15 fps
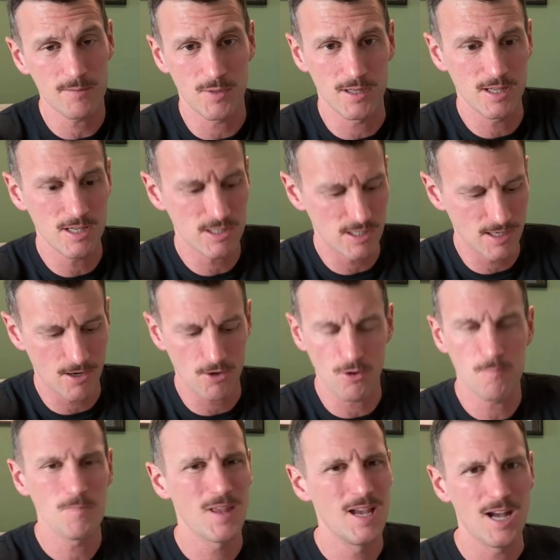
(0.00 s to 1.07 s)
But in this scenario,
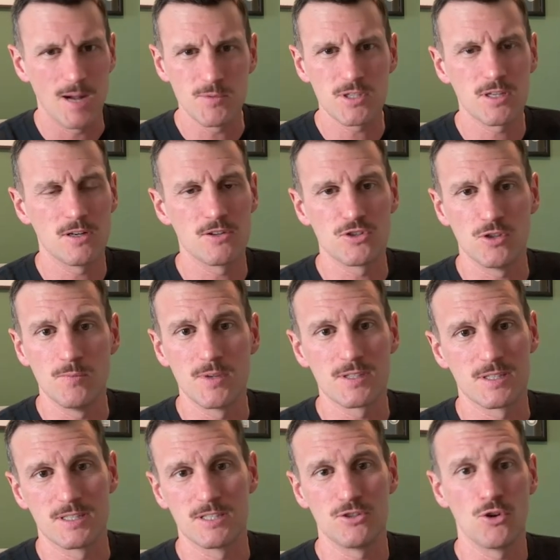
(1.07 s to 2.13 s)
I'm just going to assume this
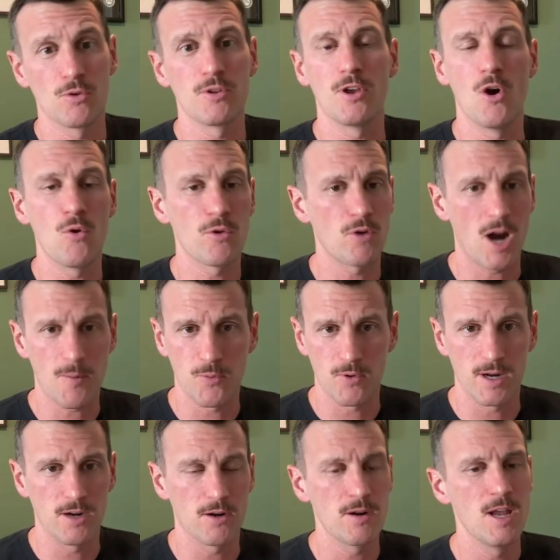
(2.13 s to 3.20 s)
is you're the owner
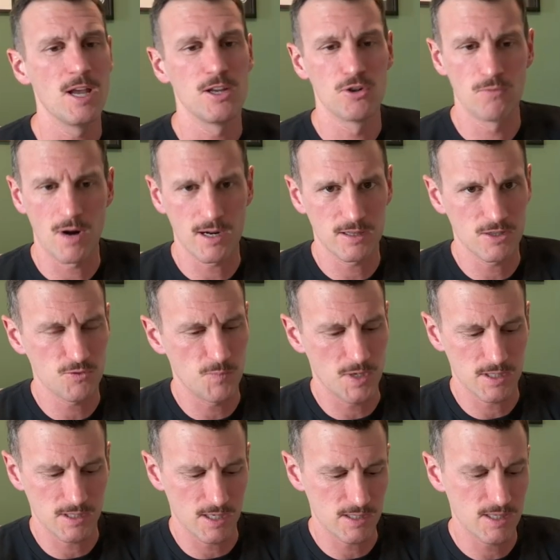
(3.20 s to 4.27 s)
operator, you're running this
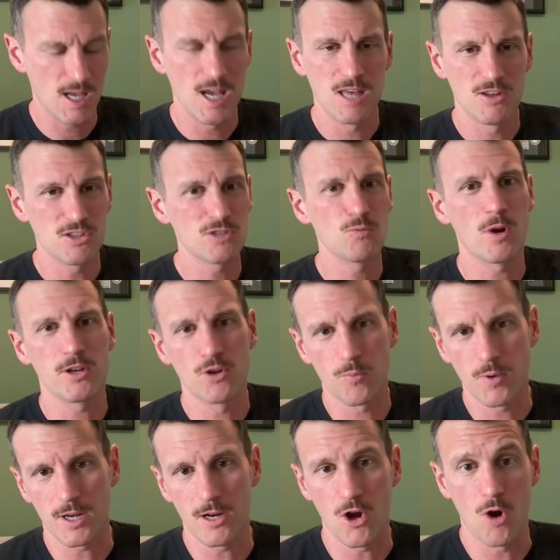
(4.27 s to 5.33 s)
business. This is what you're
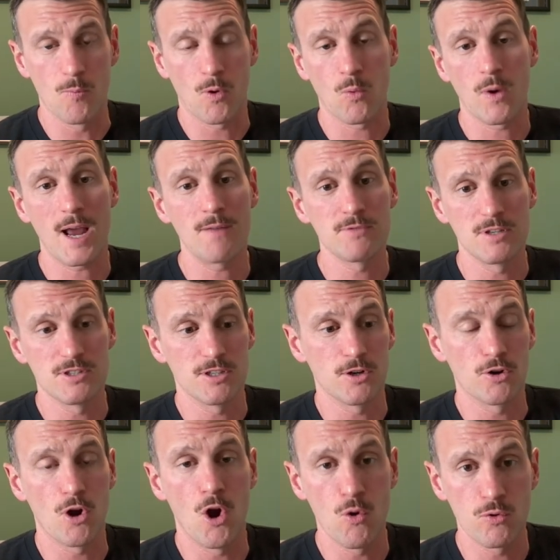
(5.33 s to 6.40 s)
bringing home, or what I would consider
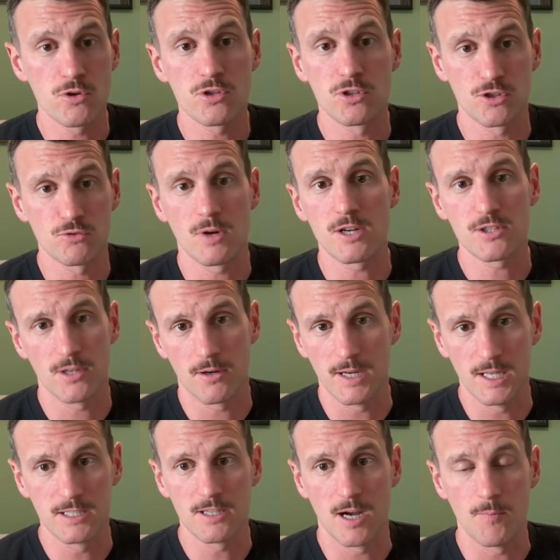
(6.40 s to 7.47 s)
owner's discretionary
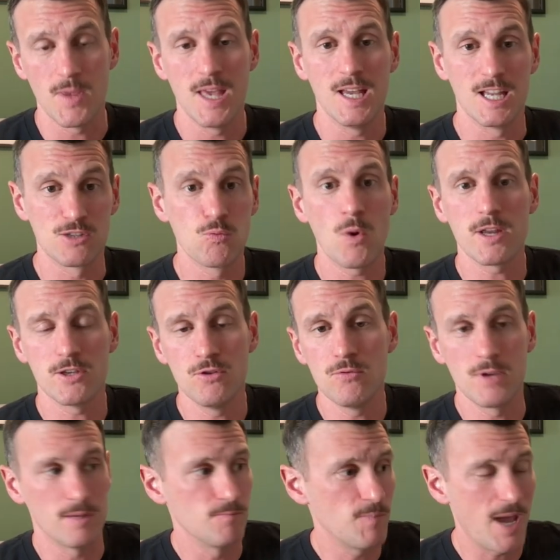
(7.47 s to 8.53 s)
income. It's what you
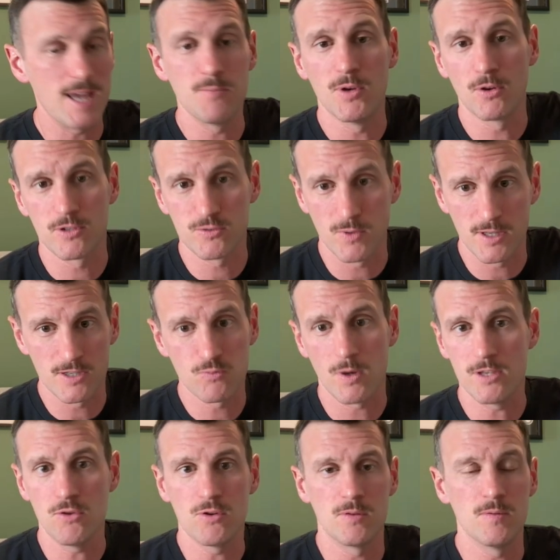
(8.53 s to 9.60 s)
can pay bills with. It's what
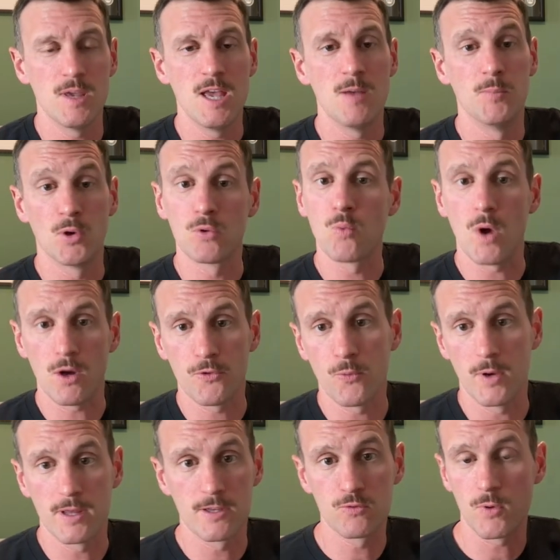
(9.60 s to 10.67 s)
you can build wealth
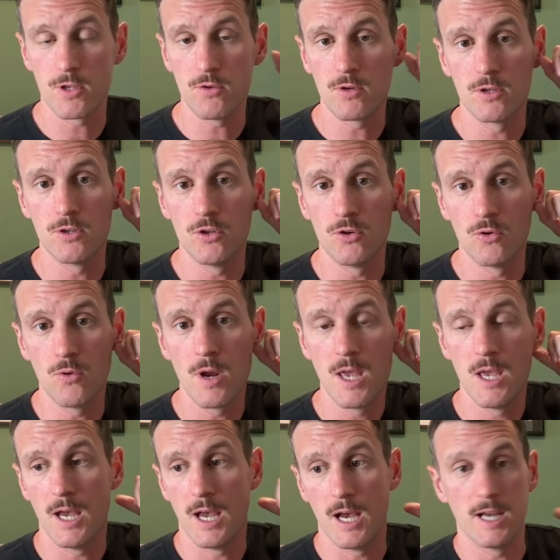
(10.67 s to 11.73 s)
with. It's what you can do
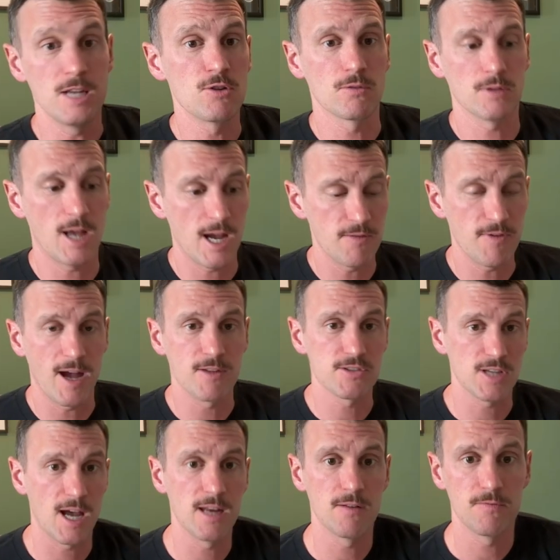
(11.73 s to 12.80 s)
in your life
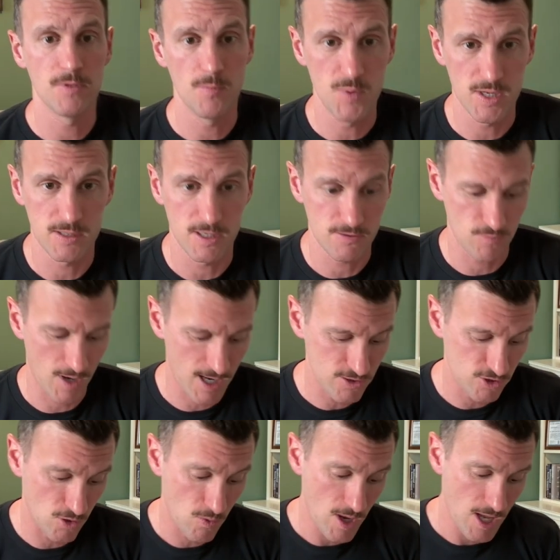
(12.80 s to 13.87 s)
outside of the business, right?
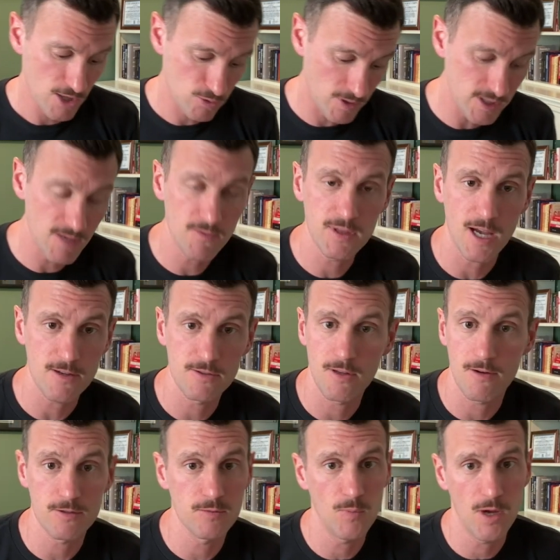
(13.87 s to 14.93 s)
So
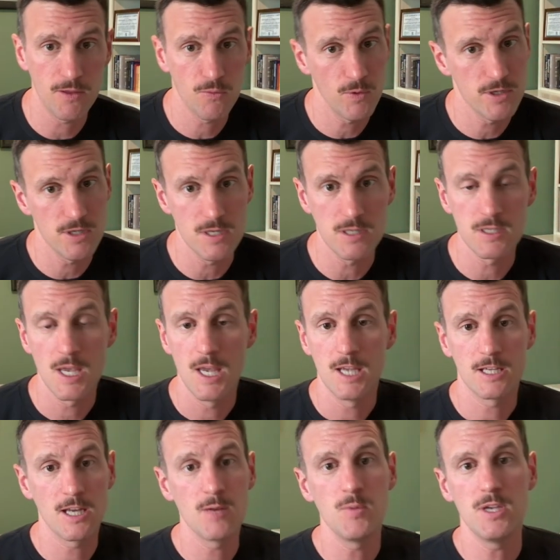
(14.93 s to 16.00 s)
$27,000 a month, which is
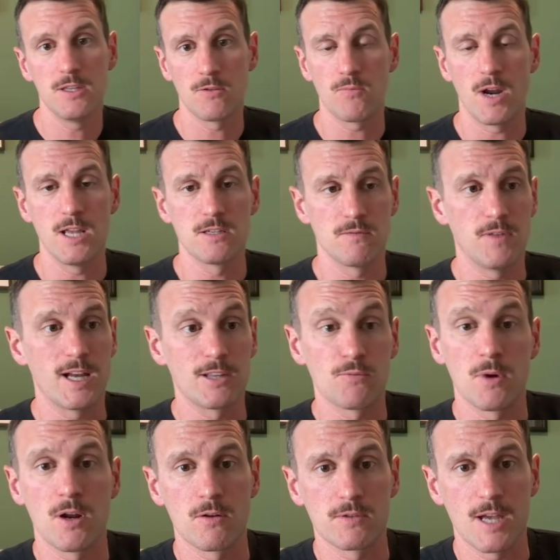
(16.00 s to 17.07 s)
going to be in the range of like
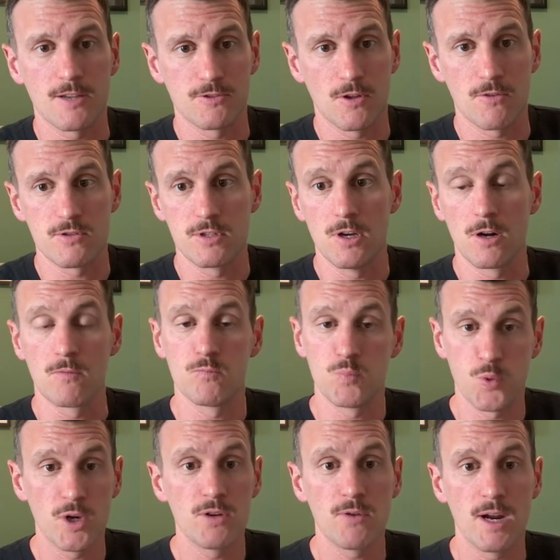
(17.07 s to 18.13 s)
$300,000 a year.
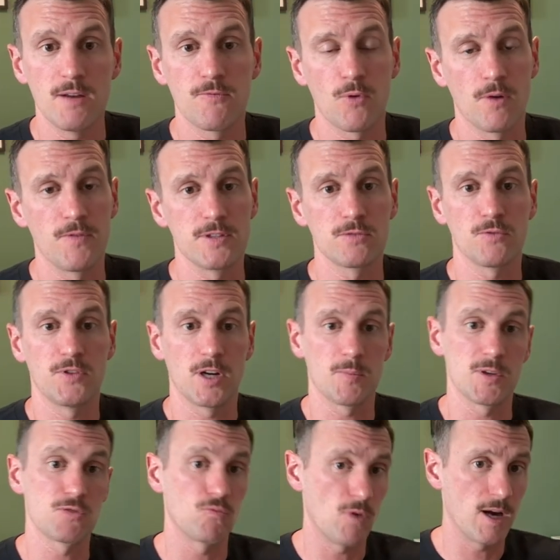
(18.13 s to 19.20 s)
Pretty great for a physical
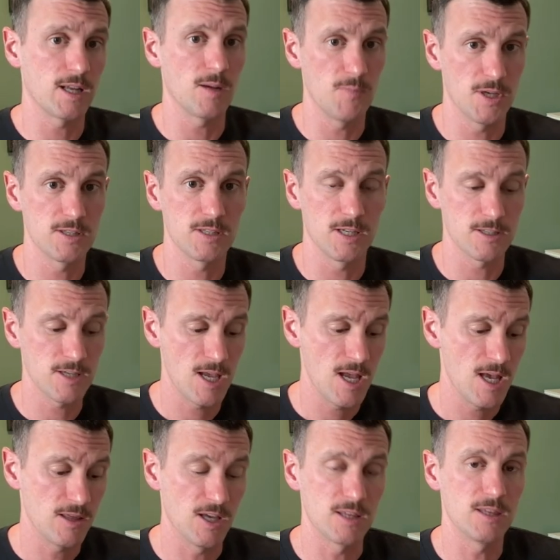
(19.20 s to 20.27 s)
therapist running a business
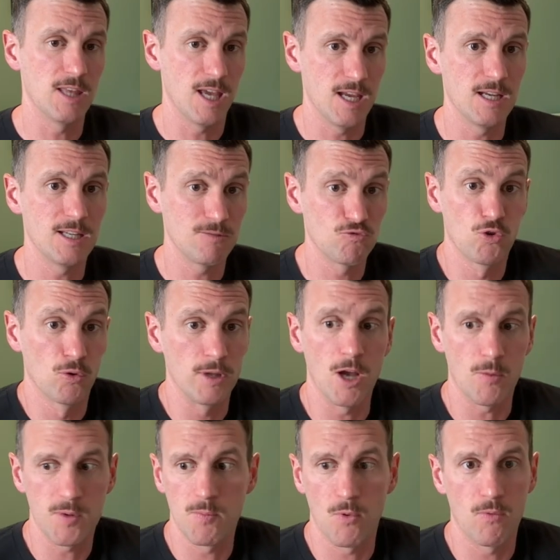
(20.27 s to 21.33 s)
that they truly help
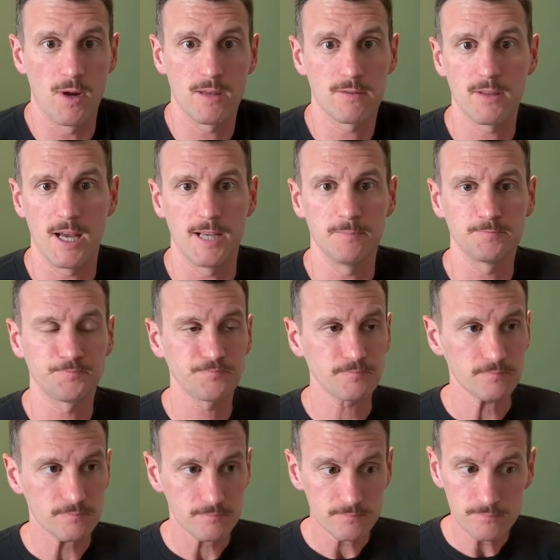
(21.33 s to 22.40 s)
people with. Like,
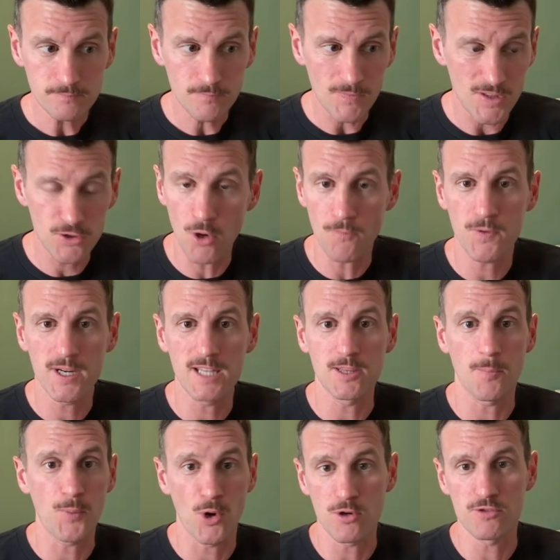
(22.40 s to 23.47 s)
don't forget the
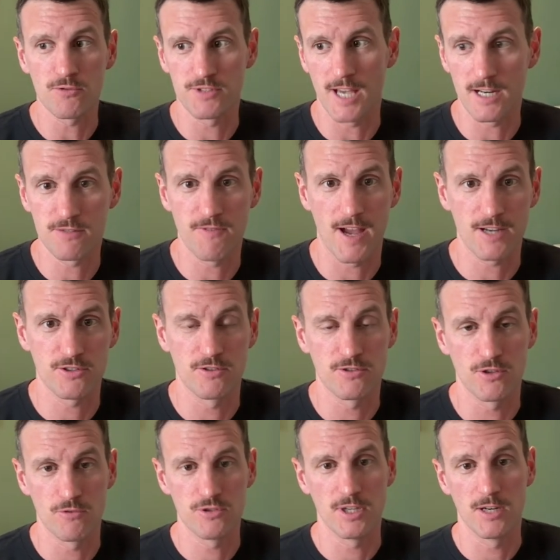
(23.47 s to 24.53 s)
personal satisfaction
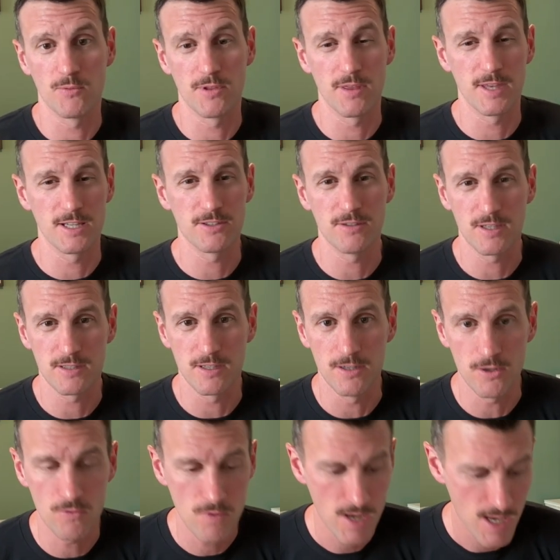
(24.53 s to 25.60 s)
associated with the things you get to do.